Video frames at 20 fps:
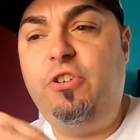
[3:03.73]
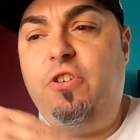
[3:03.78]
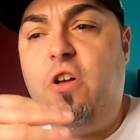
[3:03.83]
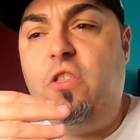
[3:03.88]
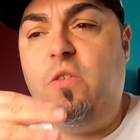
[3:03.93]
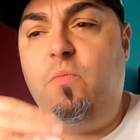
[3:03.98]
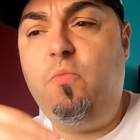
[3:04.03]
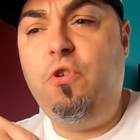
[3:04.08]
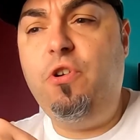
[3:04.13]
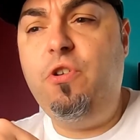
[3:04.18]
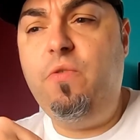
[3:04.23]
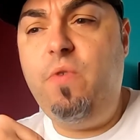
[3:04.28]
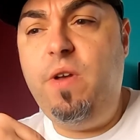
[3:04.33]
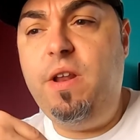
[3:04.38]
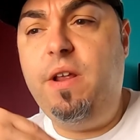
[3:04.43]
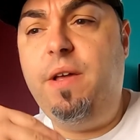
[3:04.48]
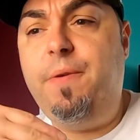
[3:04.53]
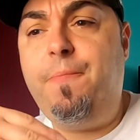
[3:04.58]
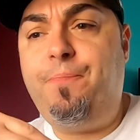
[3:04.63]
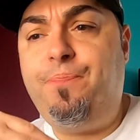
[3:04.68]
no, the more you
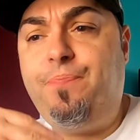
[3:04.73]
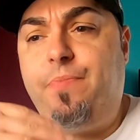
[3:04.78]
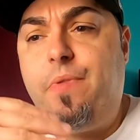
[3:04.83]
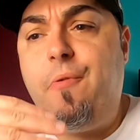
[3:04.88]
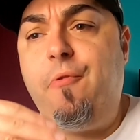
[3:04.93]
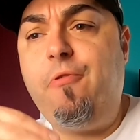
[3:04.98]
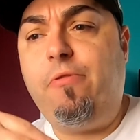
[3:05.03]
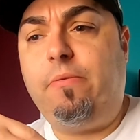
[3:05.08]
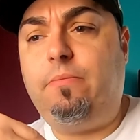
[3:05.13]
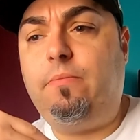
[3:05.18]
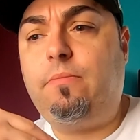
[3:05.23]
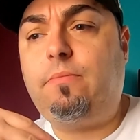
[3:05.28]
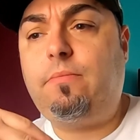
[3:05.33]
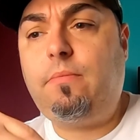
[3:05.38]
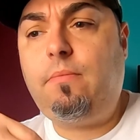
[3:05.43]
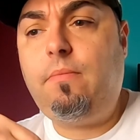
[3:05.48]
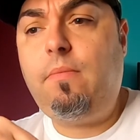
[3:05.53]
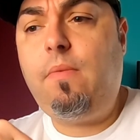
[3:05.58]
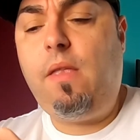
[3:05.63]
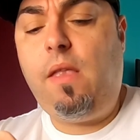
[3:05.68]
eat it,
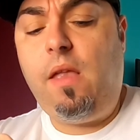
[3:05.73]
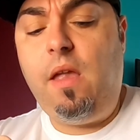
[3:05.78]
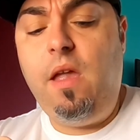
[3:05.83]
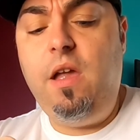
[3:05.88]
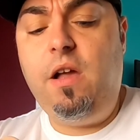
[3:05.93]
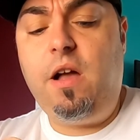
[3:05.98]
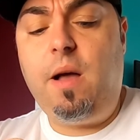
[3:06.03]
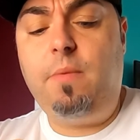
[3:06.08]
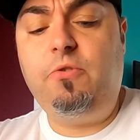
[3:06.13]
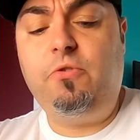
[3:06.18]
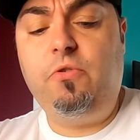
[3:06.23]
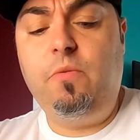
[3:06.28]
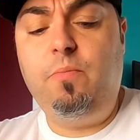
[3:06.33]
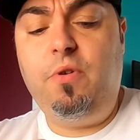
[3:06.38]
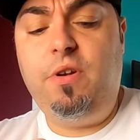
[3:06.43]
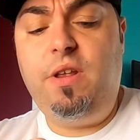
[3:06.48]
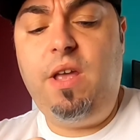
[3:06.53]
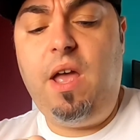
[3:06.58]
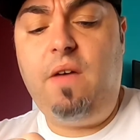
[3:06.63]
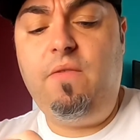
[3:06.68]
it comes through
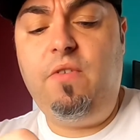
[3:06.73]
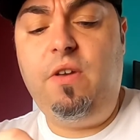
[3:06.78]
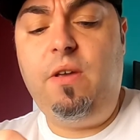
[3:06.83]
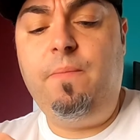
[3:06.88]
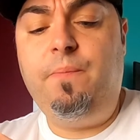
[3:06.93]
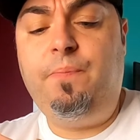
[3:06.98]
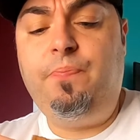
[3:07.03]
pretty heavy.